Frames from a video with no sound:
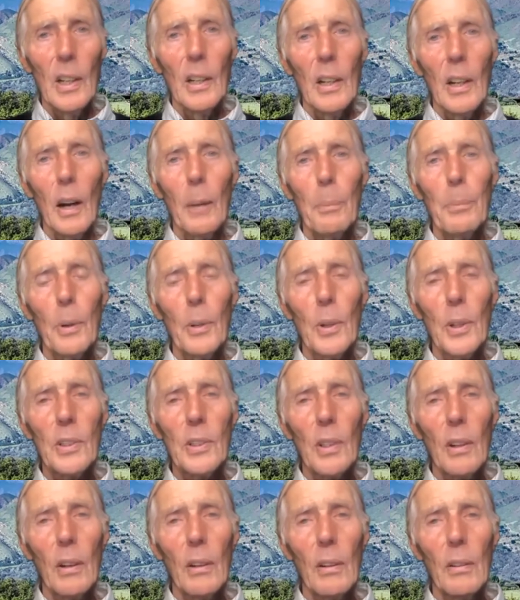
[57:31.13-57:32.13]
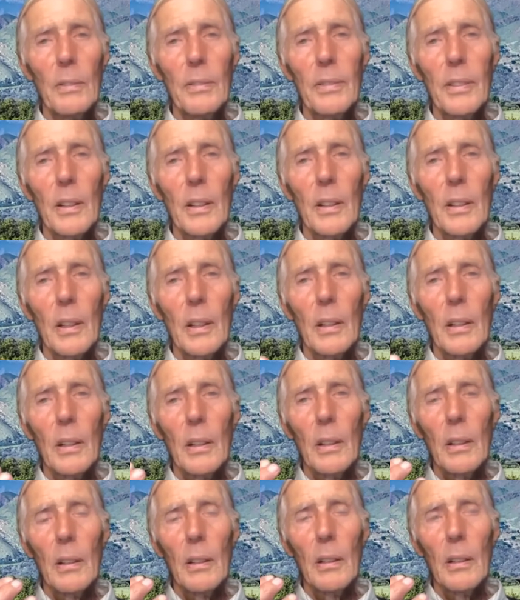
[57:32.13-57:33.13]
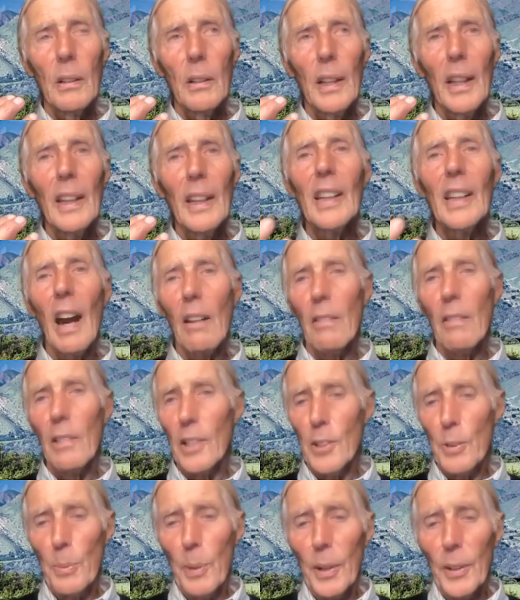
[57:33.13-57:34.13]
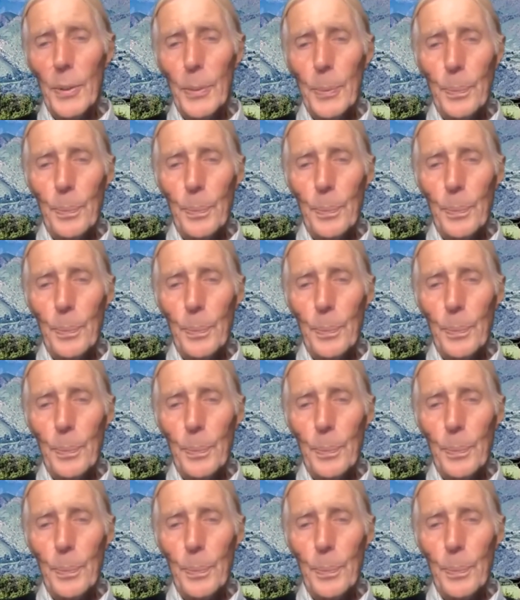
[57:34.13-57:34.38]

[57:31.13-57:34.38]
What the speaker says: a point of encouragement.